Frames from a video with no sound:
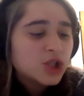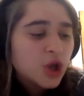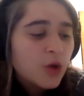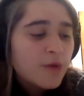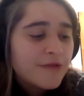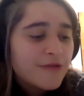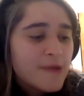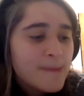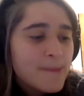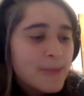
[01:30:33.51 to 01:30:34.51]
So
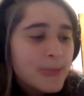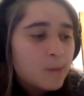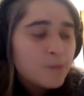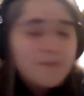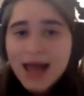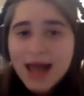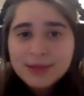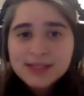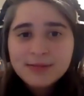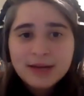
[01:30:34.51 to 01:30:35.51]
from
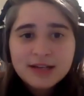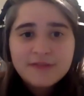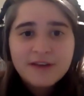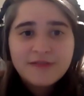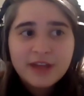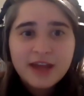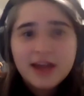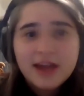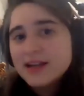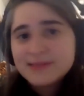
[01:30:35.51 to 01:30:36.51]
my perspective, I feel
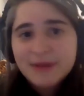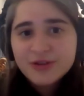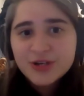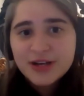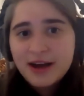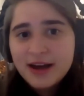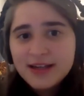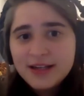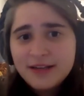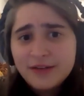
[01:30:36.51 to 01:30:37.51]
like I lost my virginity
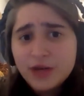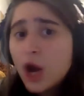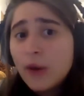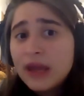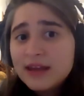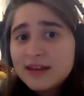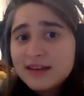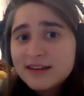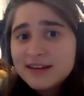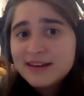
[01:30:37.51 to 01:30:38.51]
and I didn't even know it,
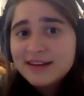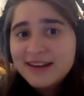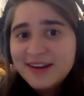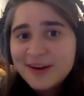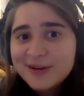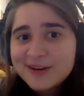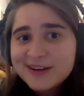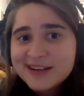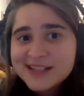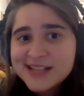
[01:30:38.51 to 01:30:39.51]
you know,
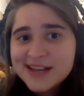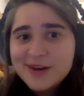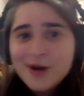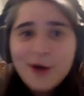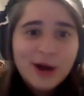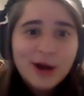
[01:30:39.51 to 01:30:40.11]
because I didn't